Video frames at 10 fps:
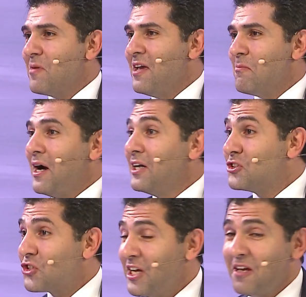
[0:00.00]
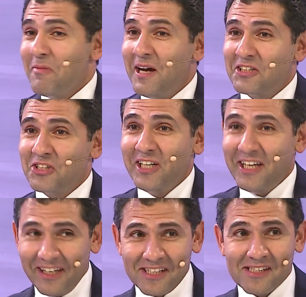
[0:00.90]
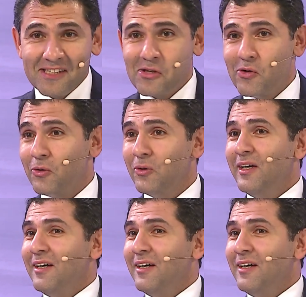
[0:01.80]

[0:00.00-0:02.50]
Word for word: me. My dream actually is to